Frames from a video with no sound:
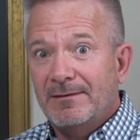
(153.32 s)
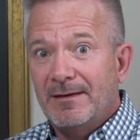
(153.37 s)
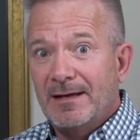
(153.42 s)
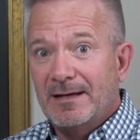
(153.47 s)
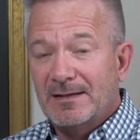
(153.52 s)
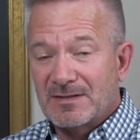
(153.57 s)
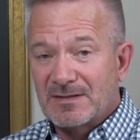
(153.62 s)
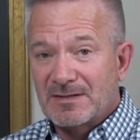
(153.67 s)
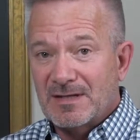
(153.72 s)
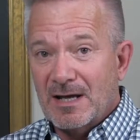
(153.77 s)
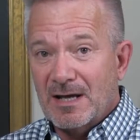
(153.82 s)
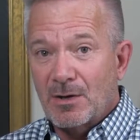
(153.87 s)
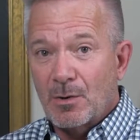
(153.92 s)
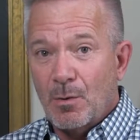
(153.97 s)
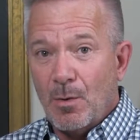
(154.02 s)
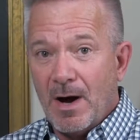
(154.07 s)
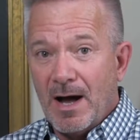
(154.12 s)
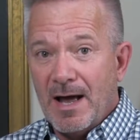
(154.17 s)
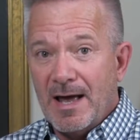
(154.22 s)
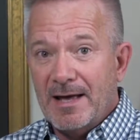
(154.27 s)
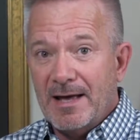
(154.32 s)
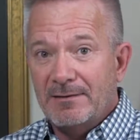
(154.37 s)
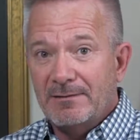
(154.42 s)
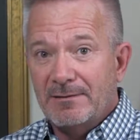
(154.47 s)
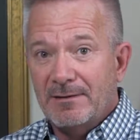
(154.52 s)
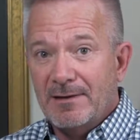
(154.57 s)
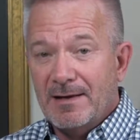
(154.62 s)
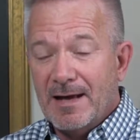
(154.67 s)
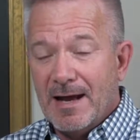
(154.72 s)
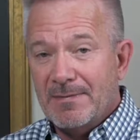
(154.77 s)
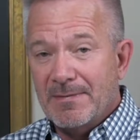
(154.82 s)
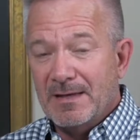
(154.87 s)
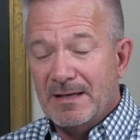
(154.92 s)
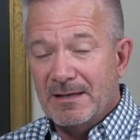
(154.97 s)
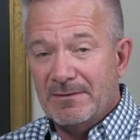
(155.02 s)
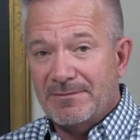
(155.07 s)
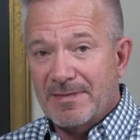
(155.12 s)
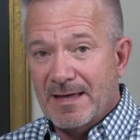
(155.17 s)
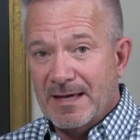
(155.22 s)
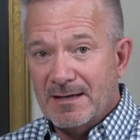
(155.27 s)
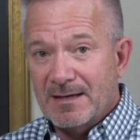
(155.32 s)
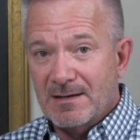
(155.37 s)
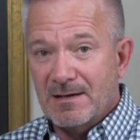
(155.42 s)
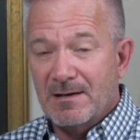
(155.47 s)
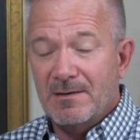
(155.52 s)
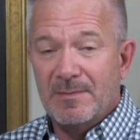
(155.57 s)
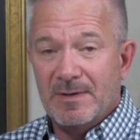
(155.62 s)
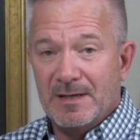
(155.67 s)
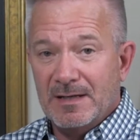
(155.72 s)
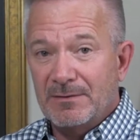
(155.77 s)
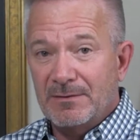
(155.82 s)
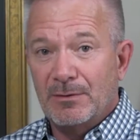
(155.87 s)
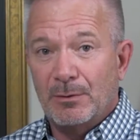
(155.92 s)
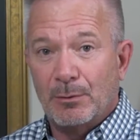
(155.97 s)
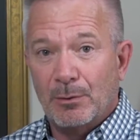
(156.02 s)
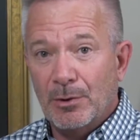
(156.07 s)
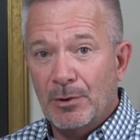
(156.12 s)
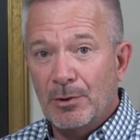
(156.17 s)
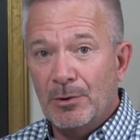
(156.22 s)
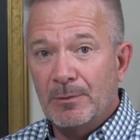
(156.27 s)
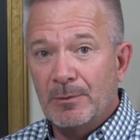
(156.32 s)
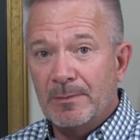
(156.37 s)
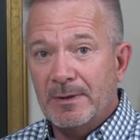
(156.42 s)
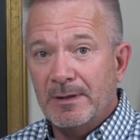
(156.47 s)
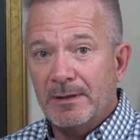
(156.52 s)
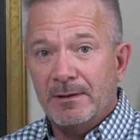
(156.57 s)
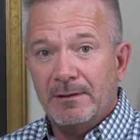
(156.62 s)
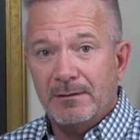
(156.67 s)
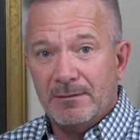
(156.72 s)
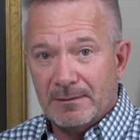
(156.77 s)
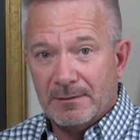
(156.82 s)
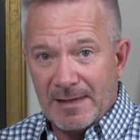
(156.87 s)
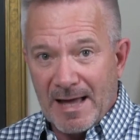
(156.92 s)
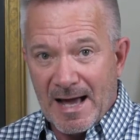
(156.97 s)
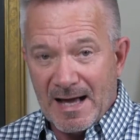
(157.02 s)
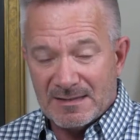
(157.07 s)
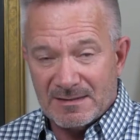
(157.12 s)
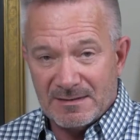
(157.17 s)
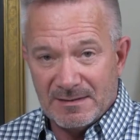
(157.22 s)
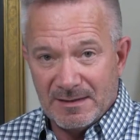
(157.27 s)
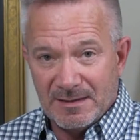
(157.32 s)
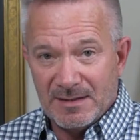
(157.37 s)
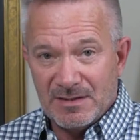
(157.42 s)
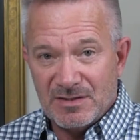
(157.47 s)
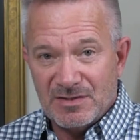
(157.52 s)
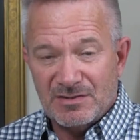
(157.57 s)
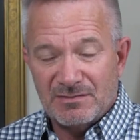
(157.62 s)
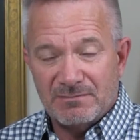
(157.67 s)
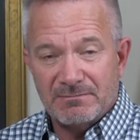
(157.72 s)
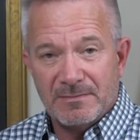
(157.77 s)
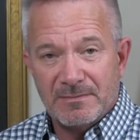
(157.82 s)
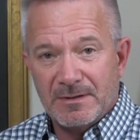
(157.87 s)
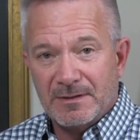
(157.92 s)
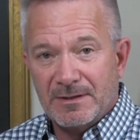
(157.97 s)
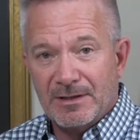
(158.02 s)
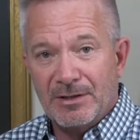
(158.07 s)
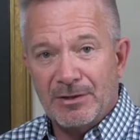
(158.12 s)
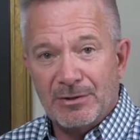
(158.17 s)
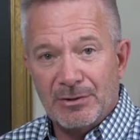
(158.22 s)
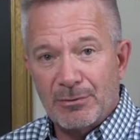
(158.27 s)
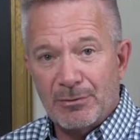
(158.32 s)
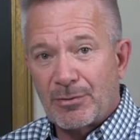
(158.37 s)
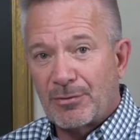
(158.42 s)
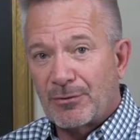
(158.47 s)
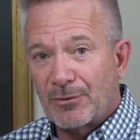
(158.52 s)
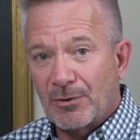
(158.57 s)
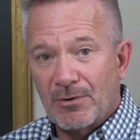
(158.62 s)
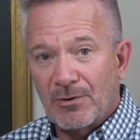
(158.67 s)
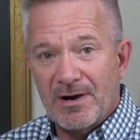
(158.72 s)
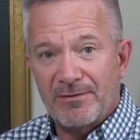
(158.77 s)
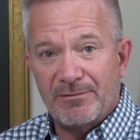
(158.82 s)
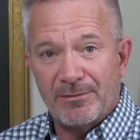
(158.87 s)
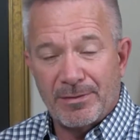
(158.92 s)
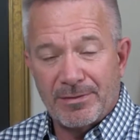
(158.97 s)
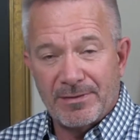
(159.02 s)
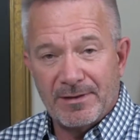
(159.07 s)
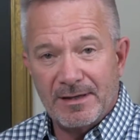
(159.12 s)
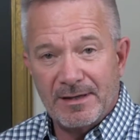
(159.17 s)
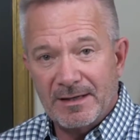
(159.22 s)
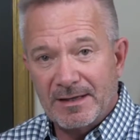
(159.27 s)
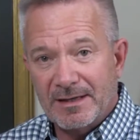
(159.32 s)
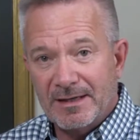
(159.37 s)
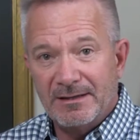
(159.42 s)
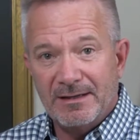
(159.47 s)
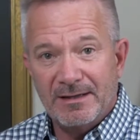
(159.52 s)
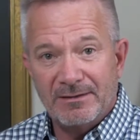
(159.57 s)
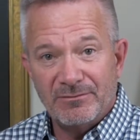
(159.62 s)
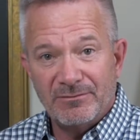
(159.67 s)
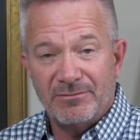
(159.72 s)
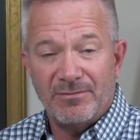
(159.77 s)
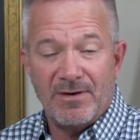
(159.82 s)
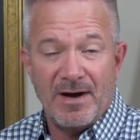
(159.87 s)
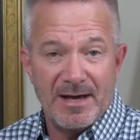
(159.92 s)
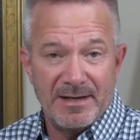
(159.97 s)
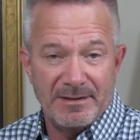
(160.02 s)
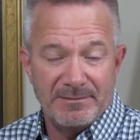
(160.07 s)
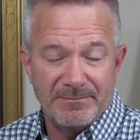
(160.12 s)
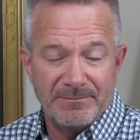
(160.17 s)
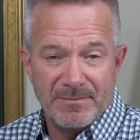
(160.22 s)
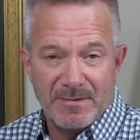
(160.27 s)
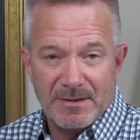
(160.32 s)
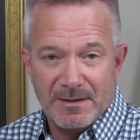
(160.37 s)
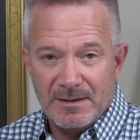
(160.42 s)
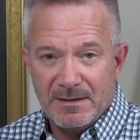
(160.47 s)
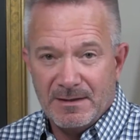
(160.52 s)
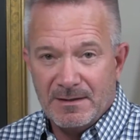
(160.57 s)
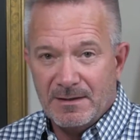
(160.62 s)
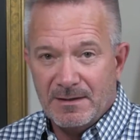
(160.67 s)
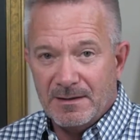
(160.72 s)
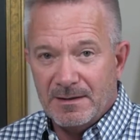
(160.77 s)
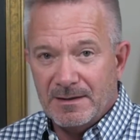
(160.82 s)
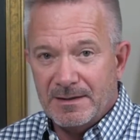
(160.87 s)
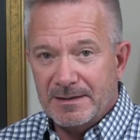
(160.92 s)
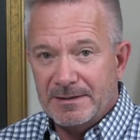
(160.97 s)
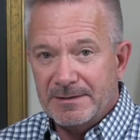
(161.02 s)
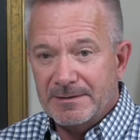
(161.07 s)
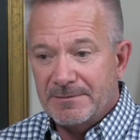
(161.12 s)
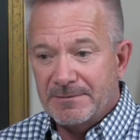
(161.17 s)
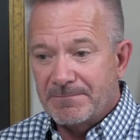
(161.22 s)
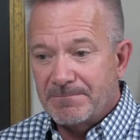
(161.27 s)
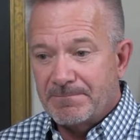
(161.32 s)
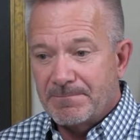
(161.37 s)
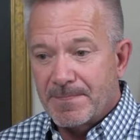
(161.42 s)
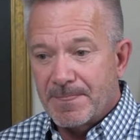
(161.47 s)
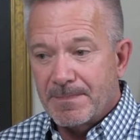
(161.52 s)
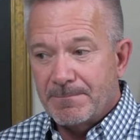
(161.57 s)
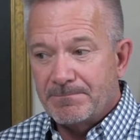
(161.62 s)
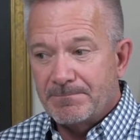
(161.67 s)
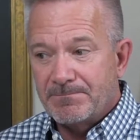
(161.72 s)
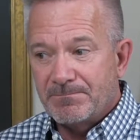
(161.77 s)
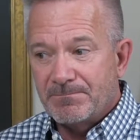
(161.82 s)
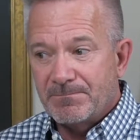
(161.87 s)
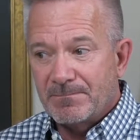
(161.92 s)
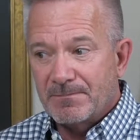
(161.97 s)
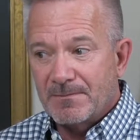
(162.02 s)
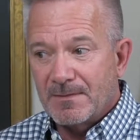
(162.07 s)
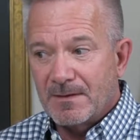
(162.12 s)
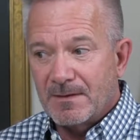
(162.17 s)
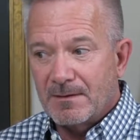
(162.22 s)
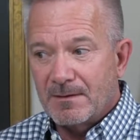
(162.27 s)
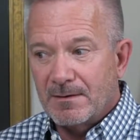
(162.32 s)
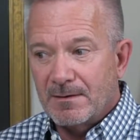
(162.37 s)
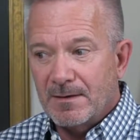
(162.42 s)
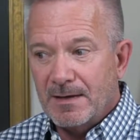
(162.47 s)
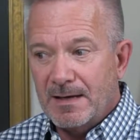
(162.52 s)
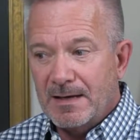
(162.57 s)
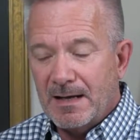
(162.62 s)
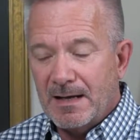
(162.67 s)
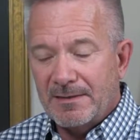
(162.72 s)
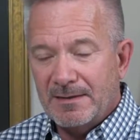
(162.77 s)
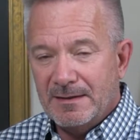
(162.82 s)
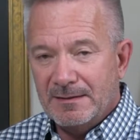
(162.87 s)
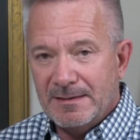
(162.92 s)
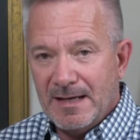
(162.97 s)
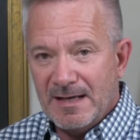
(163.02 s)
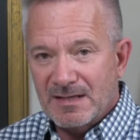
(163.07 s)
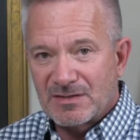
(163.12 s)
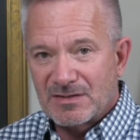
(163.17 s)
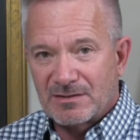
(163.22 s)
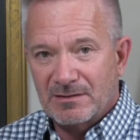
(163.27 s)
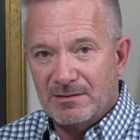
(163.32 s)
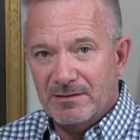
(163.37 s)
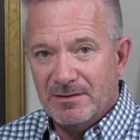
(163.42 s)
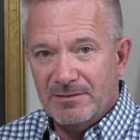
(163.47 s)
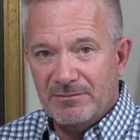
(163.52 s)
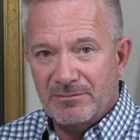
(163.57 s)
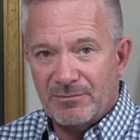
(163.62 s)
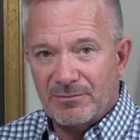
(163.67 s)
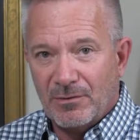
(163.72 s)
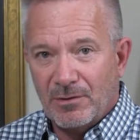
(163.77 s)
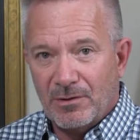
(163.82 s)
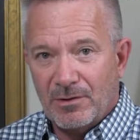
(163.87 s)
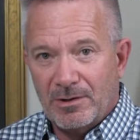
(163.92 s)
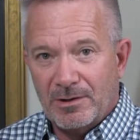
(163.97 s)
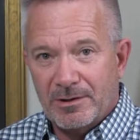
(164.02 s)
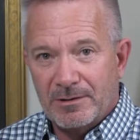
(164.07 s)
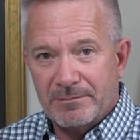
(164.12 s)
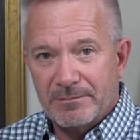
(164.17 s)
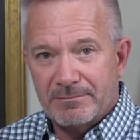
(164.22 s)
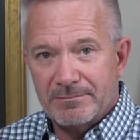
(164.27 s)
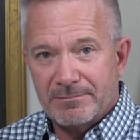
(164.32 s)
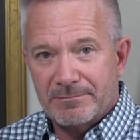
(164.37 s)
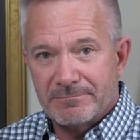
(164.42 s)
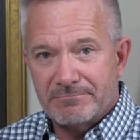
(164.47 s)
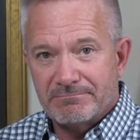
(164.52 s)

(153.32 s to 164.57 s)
and stay quiet. And then if they come in the room, last ditch, you throw everything and fight. And I think that's good for